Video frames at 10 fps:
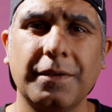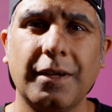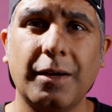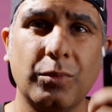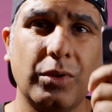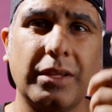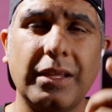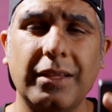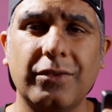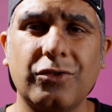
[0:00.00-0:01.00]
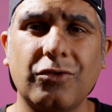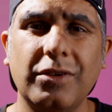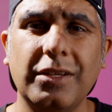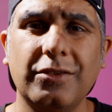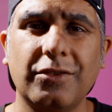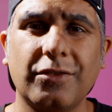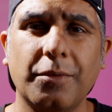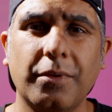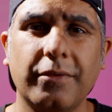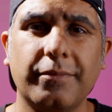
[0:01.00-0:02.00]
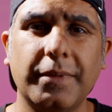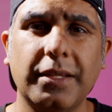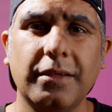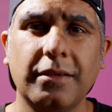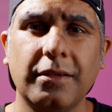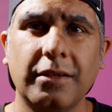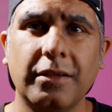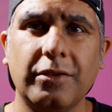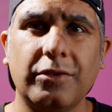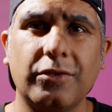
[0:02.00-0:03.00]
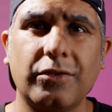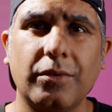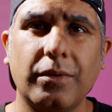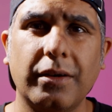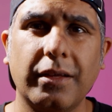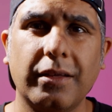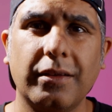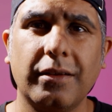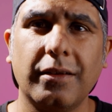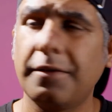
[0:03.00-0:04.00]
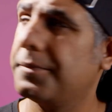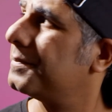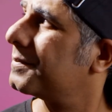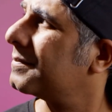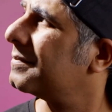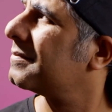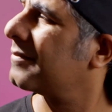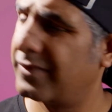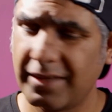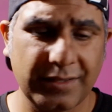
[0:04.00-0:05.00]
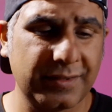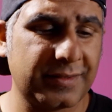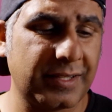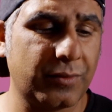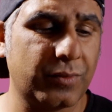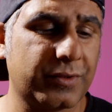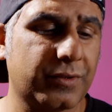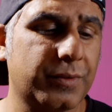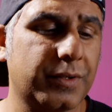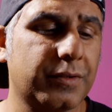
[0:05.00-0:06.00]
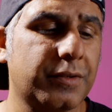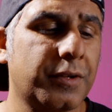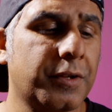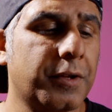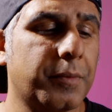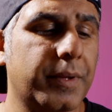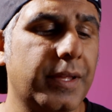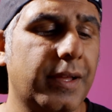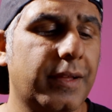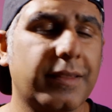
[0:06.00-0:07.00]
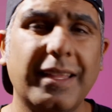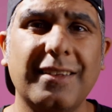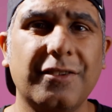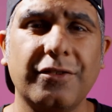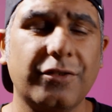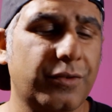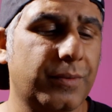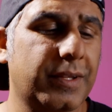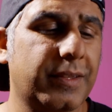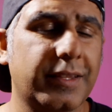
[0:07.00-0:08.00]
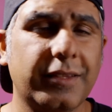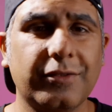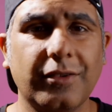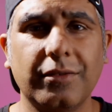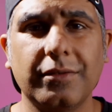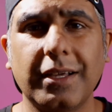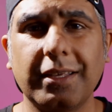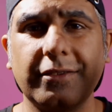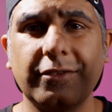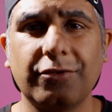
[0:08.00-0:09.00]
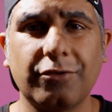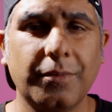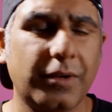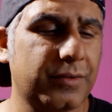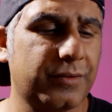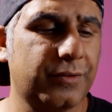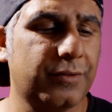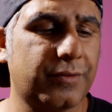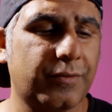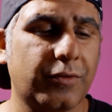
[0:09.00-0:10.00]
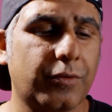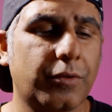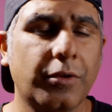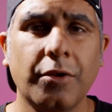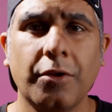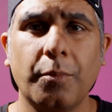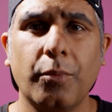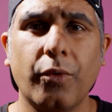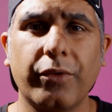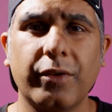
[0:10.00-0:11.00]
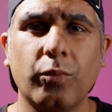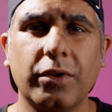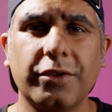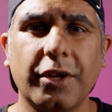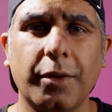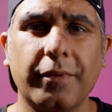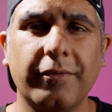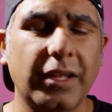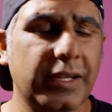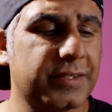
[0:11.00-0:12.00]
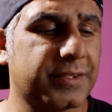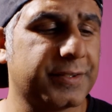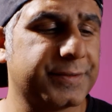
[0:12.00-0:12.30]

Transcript: I'm looking at the screen just above me, just so I can understand what's going on. But yeah, that doesn't do anything. So I guess this remote is used for more than one type of light.